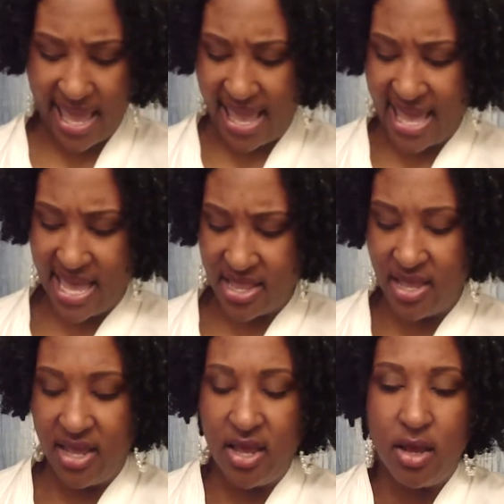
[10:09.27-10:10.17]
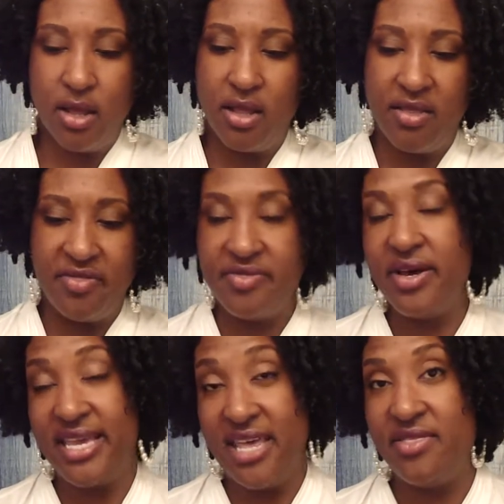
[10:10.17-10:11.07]
And
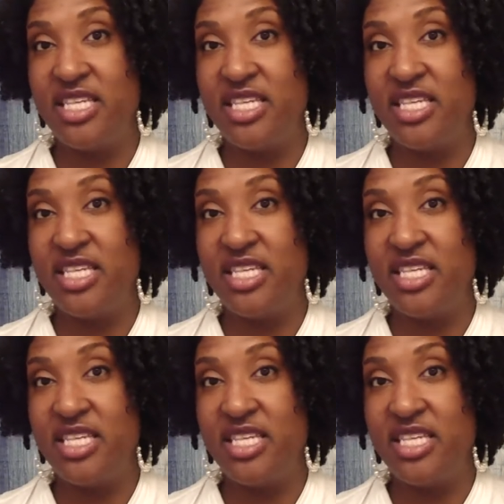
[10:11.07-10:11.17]
again,